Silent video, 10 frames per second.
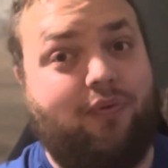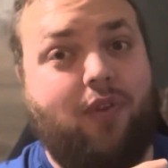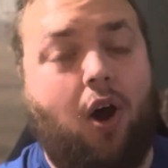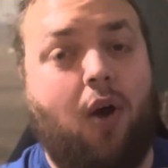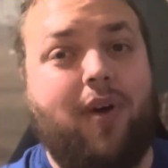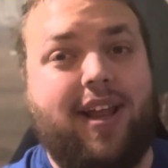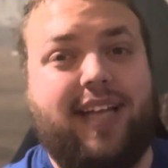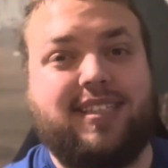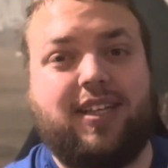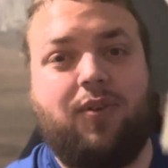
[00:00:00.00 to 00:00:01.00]
Already,
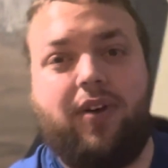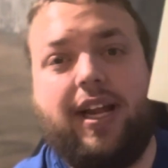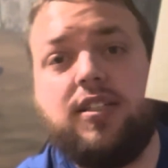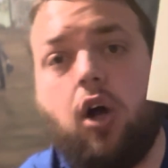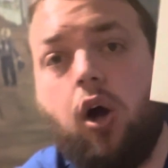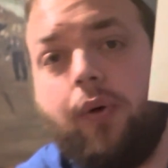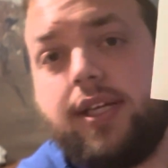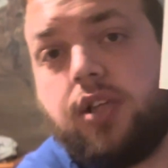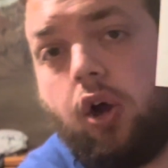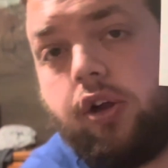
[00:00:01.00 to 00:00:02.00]
that's a good one. As always,
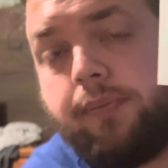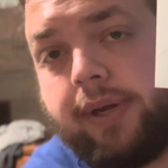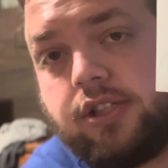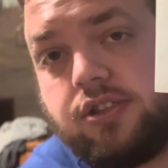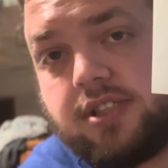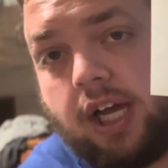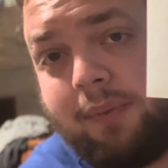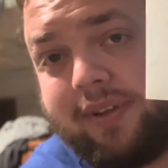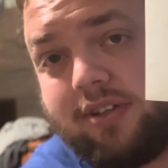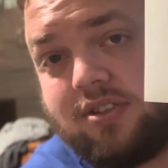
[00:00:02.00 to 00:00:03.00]
all your pictures come
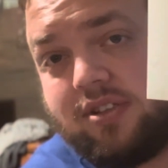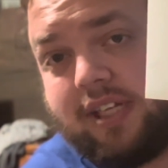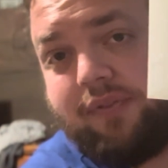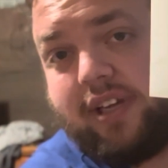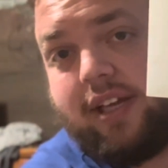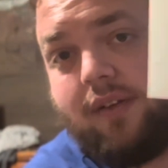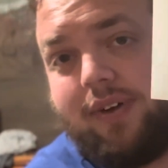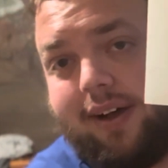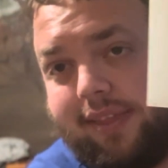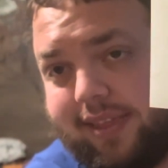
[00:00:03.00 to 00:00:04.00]
with a certificate of
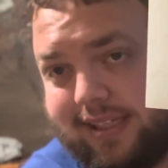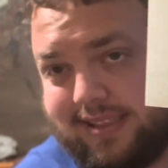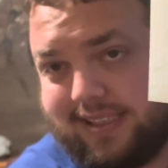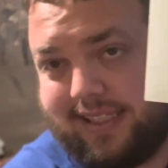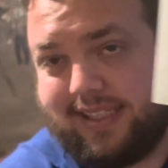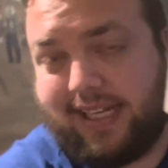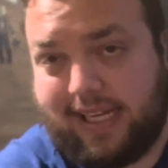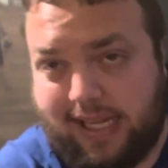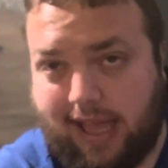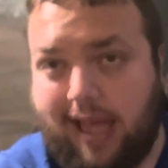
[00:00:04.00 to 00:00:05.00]
authenticity.
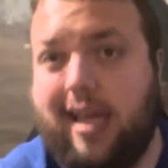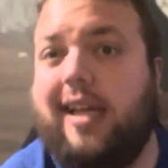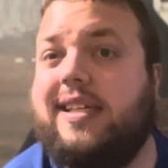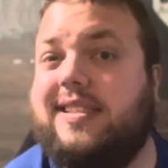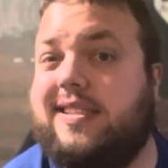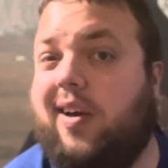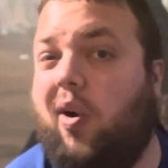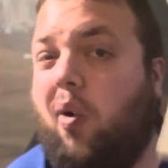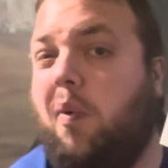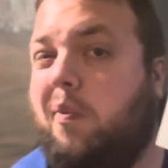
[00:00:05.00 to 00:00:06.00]

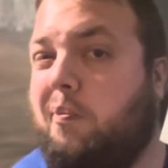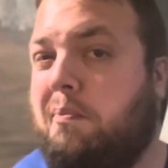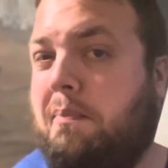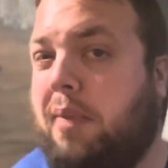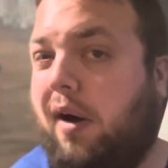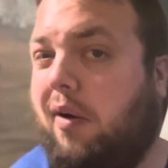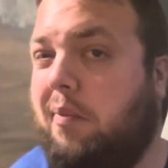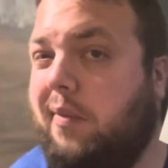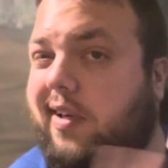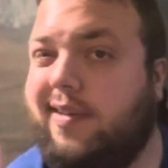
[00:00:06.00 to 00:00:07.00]
So,
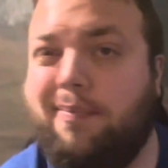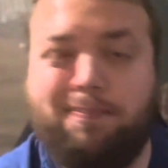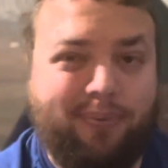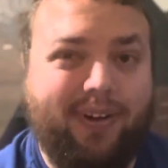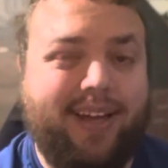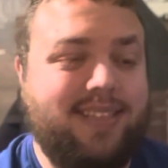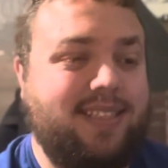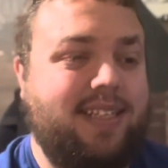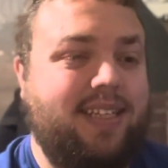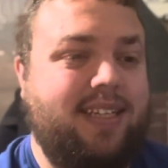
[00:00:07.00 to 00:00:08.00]
bomb. But
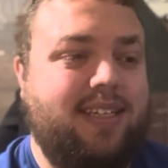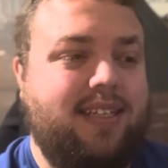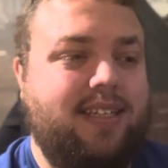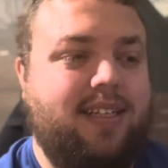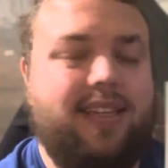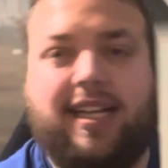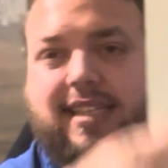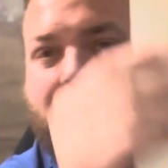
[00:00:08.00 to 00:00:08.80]
that's how